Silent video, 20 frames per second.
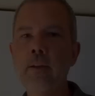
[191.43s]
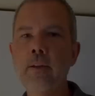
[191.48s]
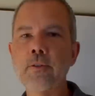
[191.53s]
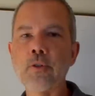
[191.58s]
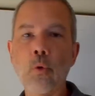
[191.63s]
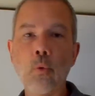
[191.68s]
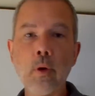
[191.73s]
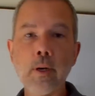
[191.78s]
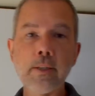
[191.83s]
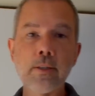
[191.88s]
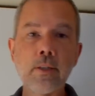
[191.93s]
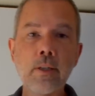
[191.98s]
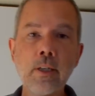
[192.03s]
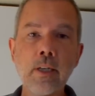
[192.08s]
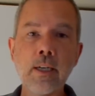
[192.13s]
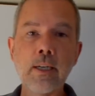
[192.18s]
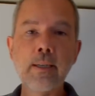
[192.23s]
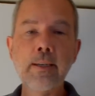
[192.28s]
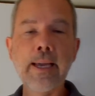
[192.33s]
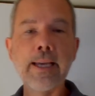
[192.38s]
So what is
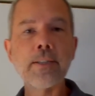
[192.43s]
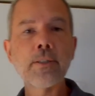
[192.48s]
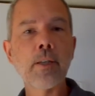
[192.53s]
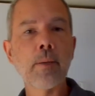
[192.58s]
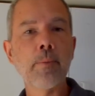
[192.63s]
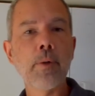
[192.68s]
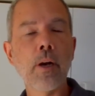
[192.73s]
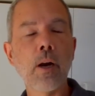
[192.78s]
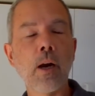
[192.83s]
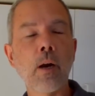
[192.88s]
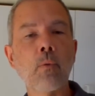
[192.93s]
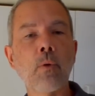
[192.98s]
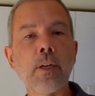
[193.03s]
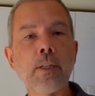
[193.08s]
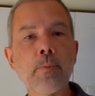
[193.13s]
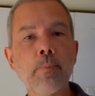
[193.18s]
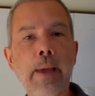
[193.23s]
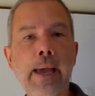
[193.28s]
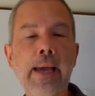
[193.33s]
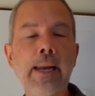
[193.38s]
good SWR? What
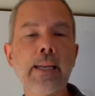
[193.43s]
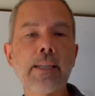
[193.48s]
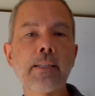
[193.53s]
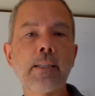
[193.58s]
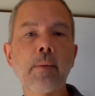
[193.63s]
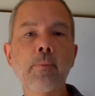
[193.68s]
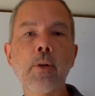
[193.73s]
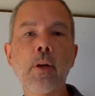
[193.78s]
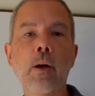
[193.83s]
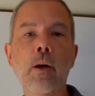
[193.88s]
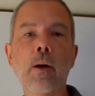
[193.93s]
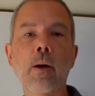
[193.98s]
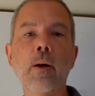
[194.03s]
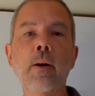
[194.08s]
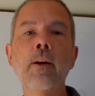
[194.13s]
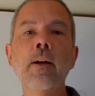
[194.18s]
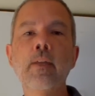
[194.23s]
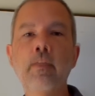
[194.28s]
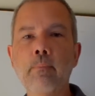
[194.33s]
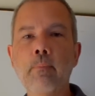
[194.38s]
is bad
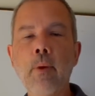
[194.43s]
SWR?